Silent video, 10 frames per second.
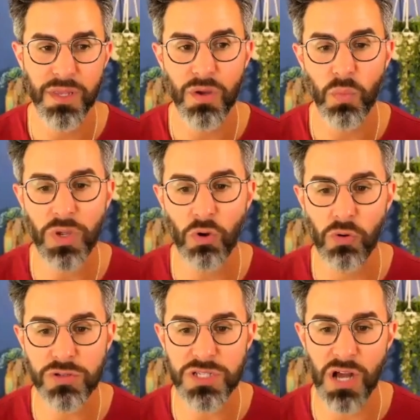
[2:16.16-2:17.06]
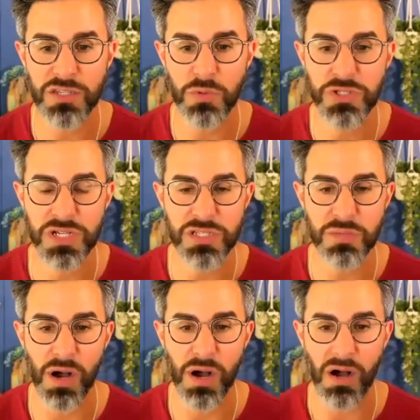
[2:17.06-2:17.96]
We all started with just the
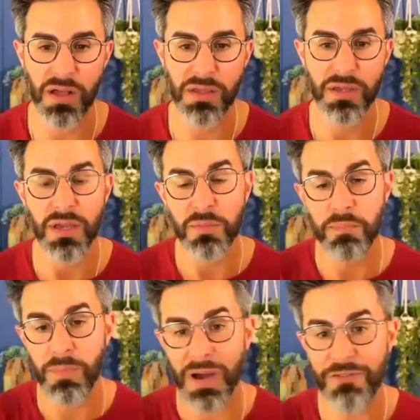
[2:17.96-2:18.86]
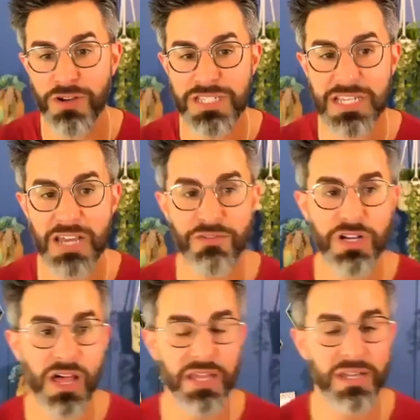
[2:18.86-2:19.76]
bar. My first ever
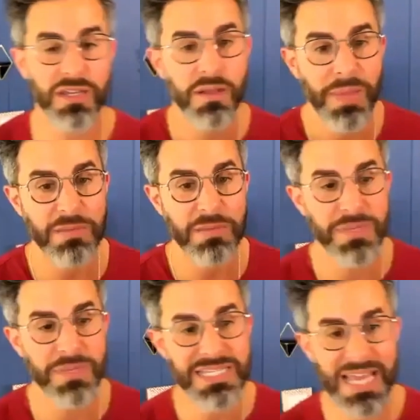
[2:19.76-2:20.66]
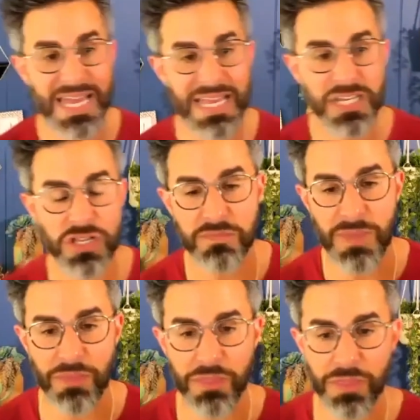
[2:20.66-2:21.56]
client paid me $10 a
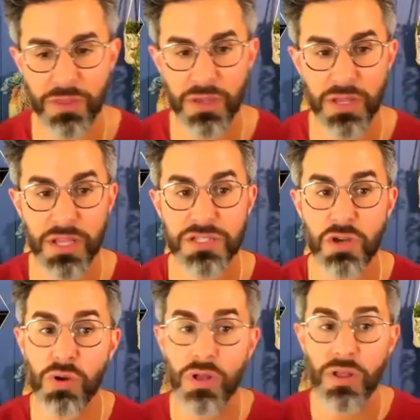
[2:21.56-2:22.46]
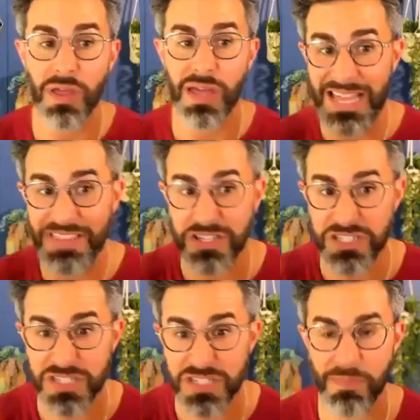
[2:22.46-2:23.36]
month. So, and at the
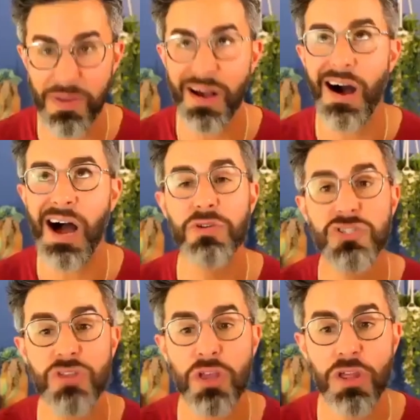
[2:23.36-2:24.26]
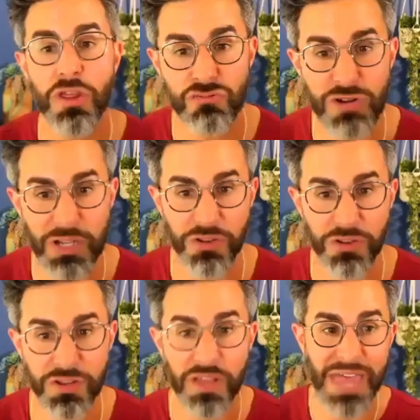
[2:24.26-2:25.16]
time, I was thrilled.
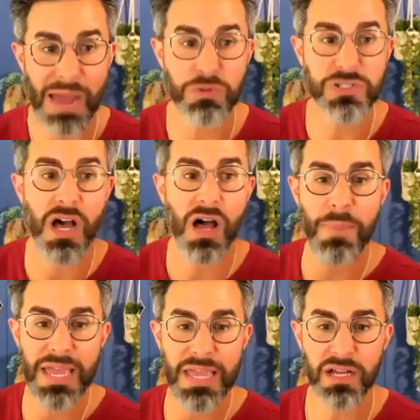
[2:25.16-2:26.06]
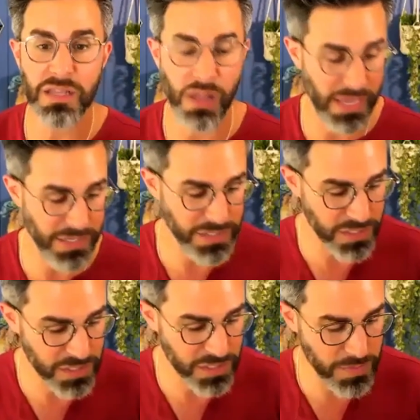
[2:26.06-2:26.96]
That was a high paying client
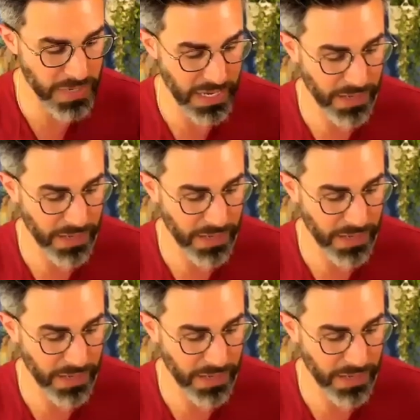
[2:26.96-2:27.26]
to me.